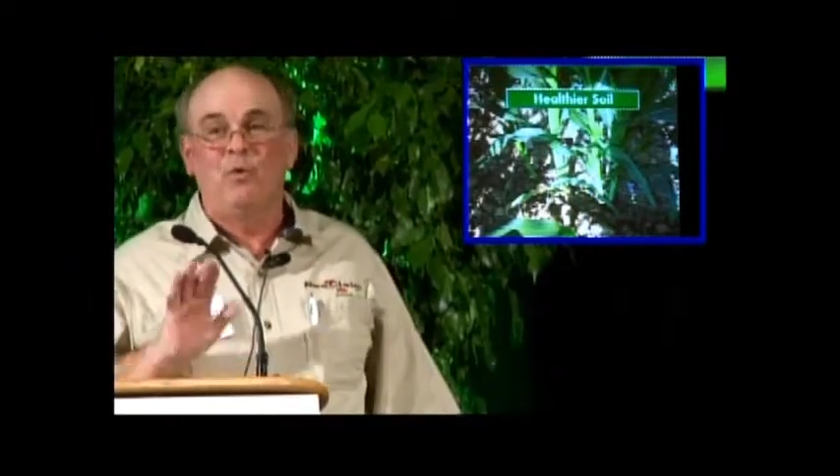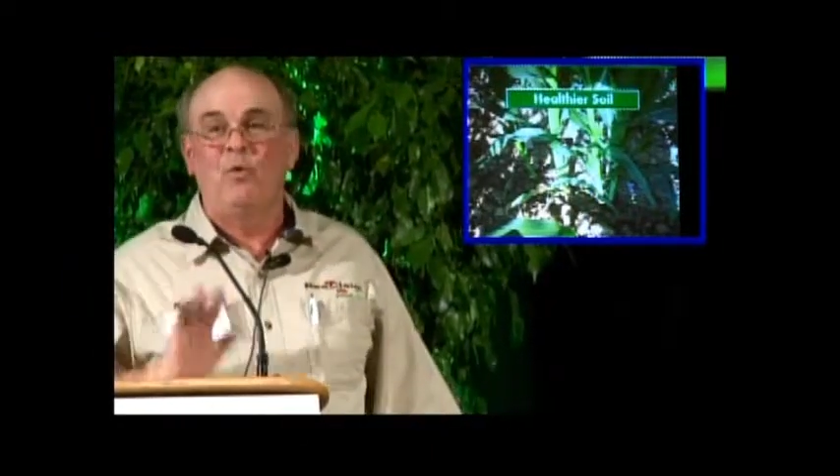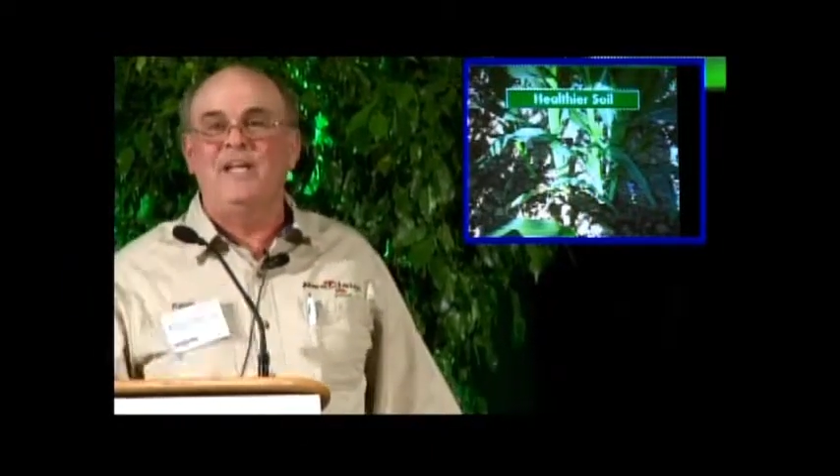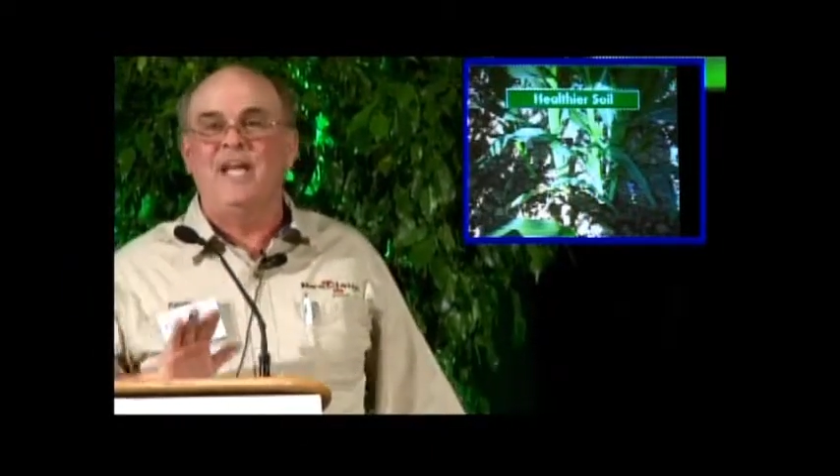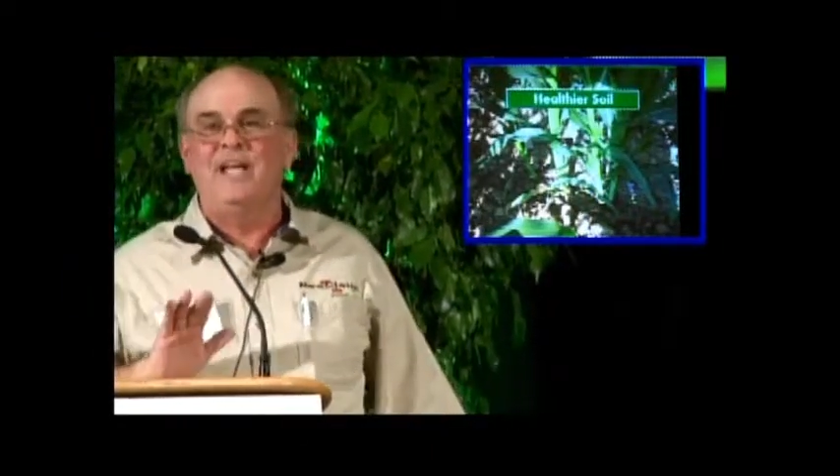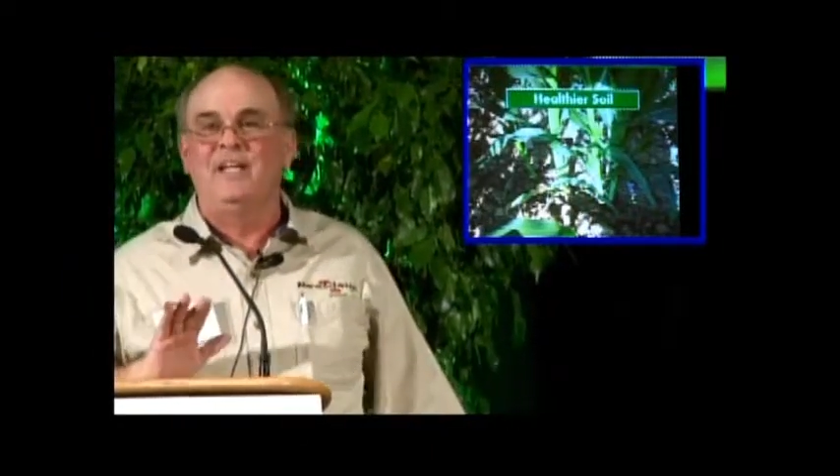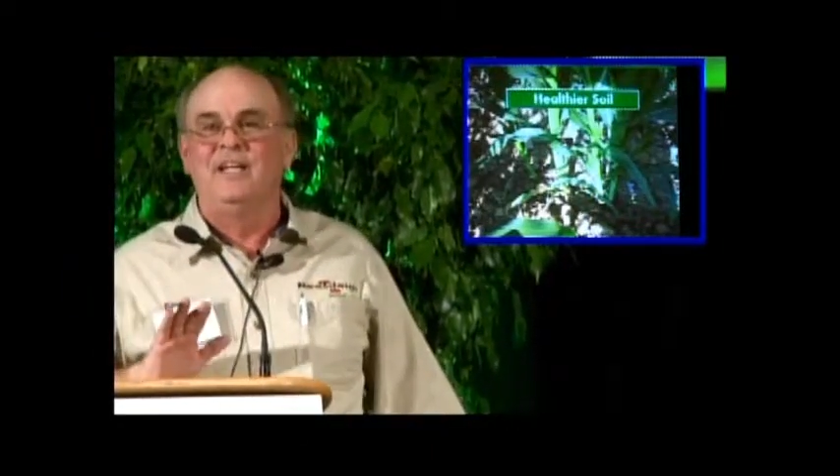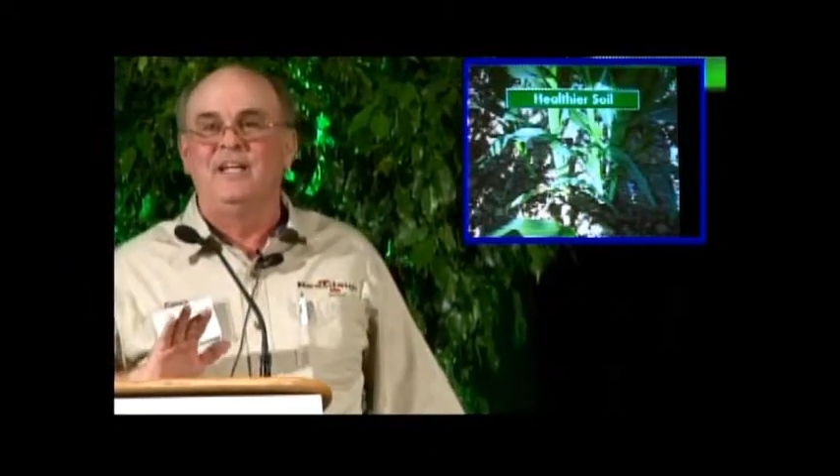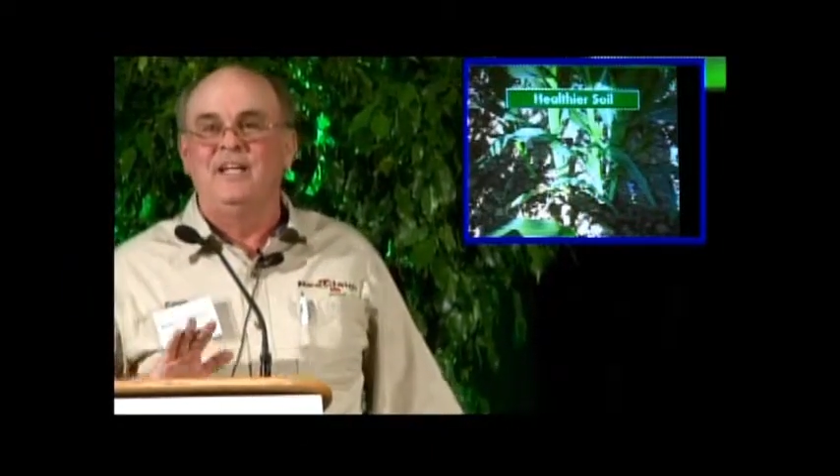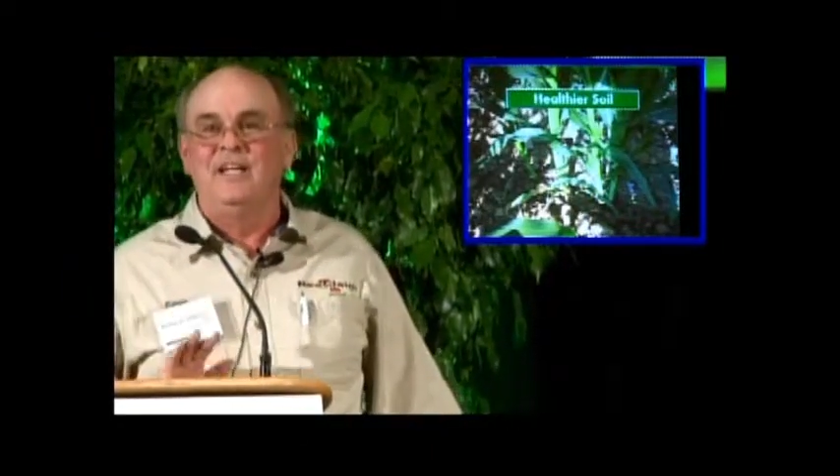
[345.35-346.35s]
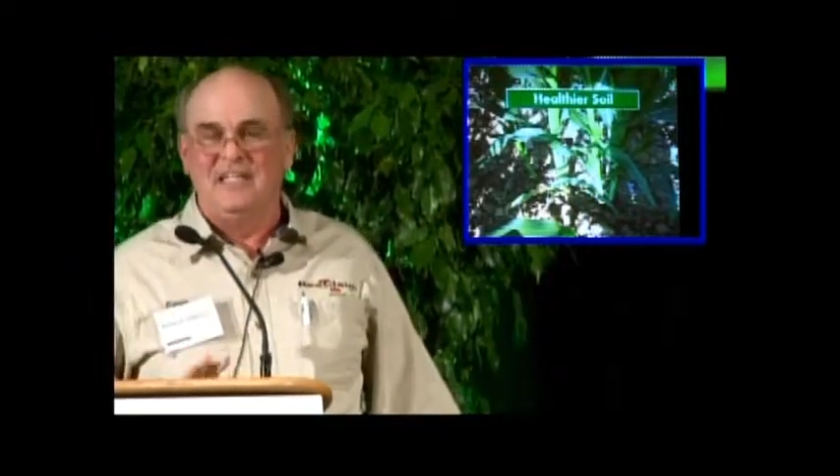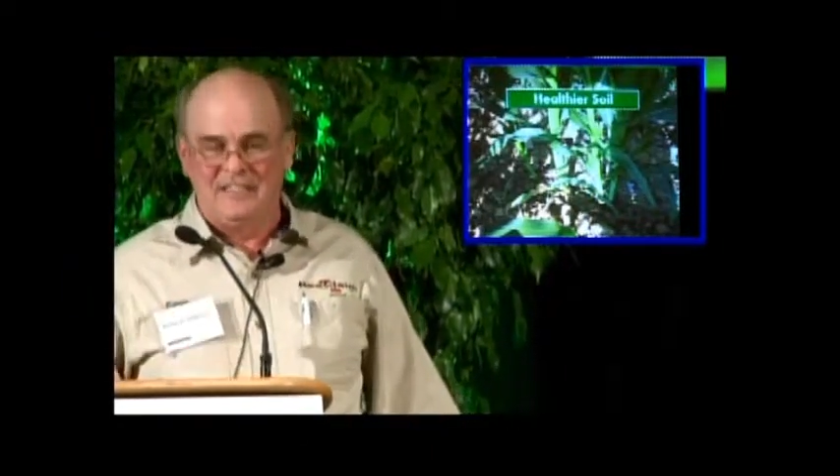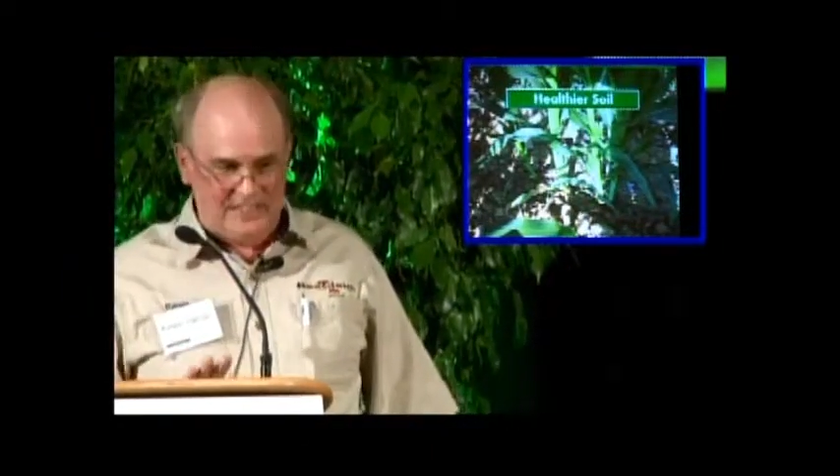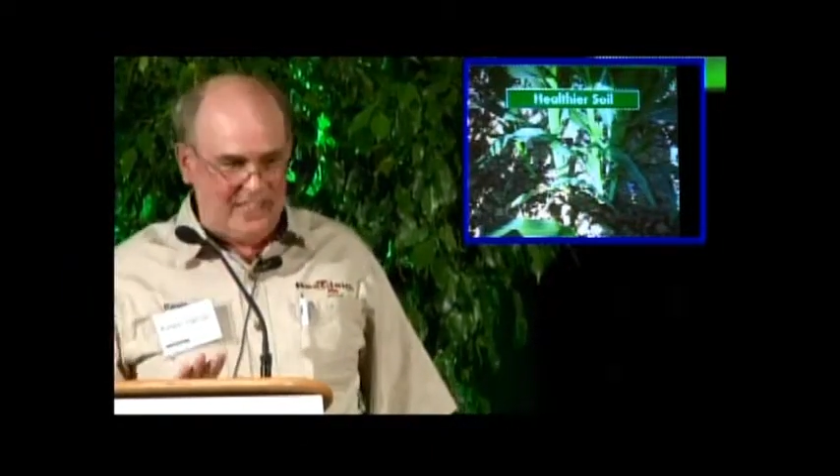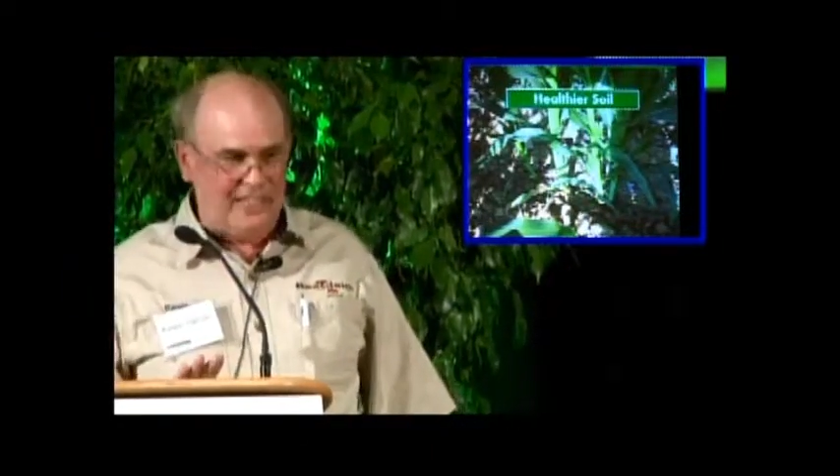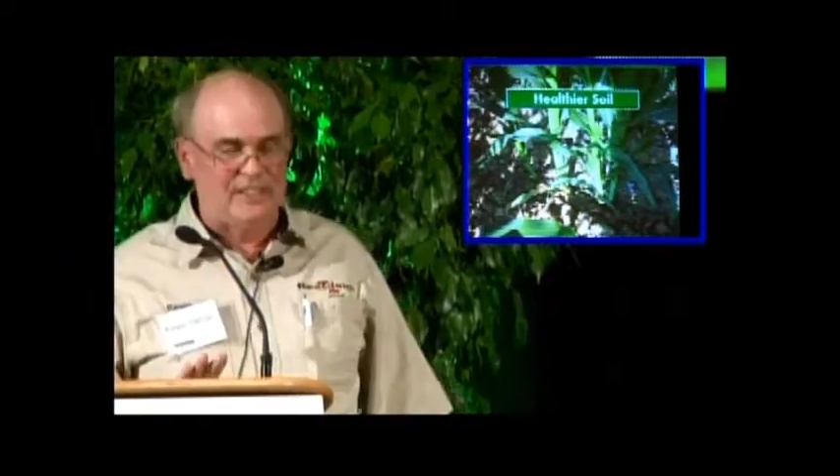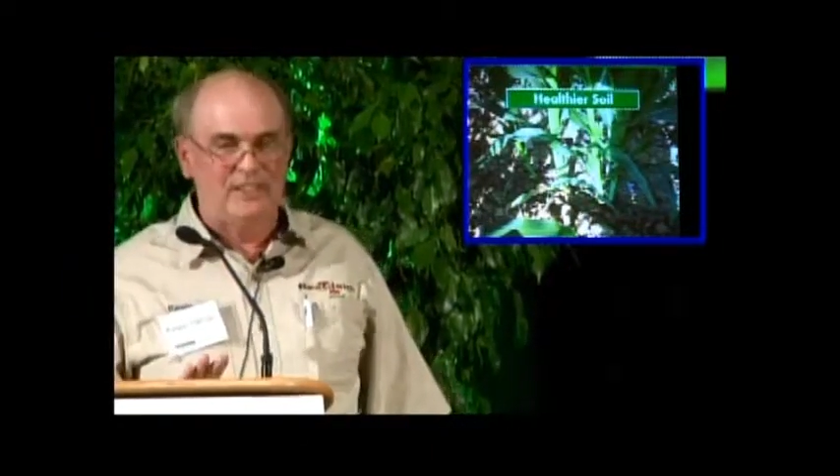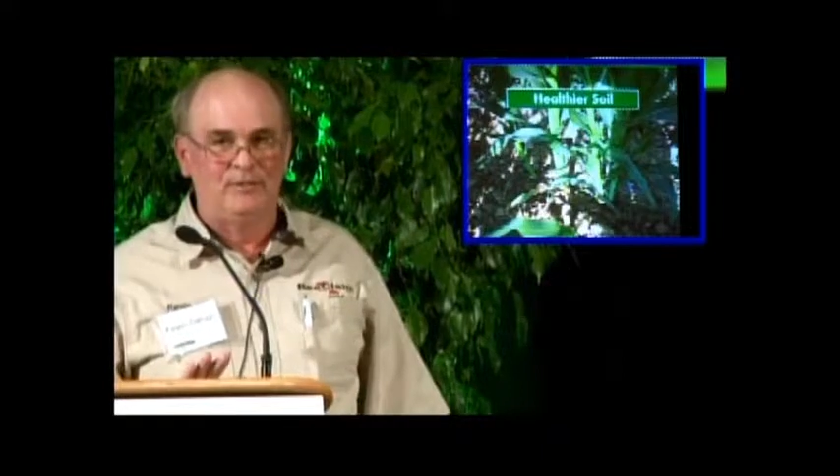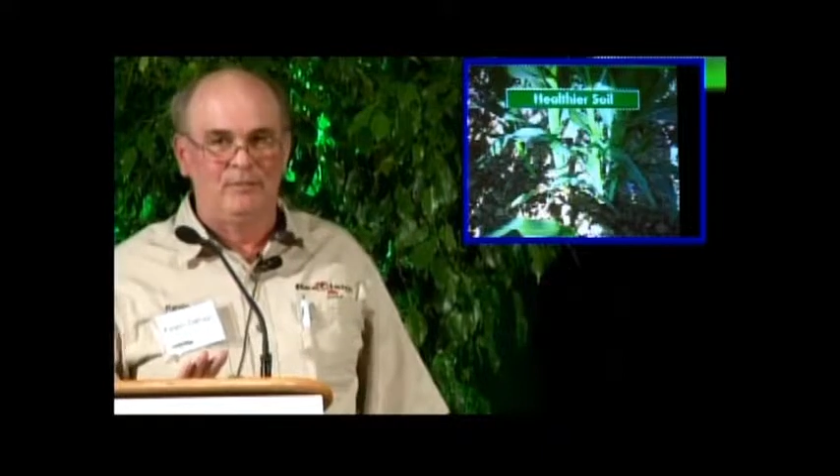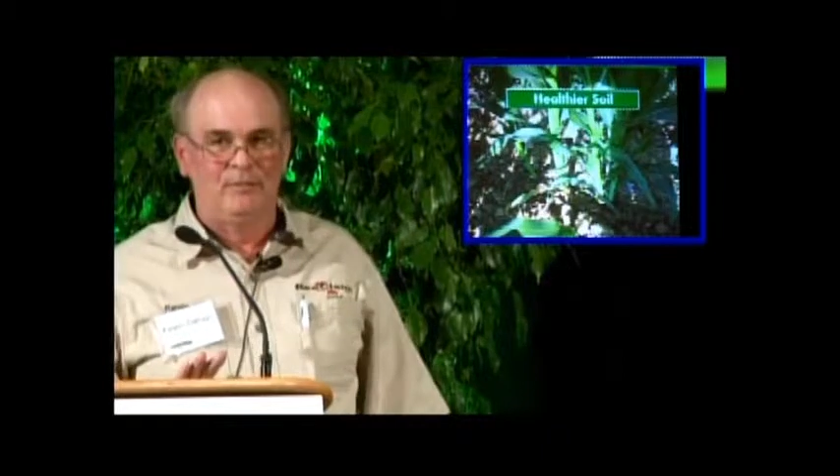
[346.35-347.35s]
28 and
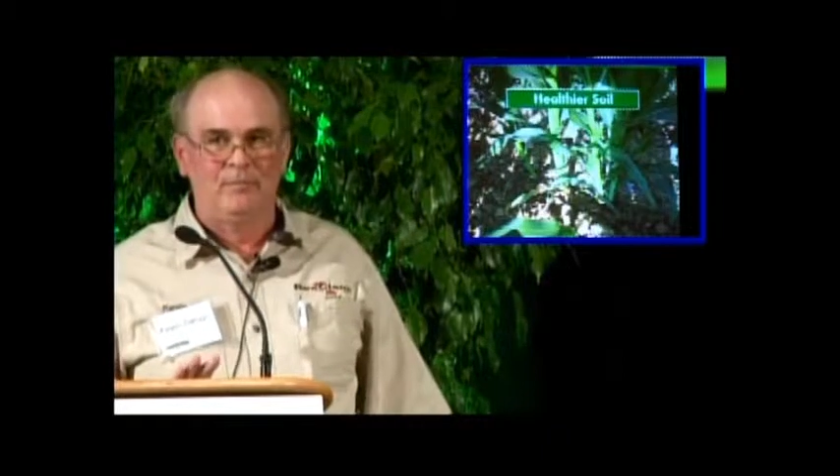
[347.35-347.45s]
6.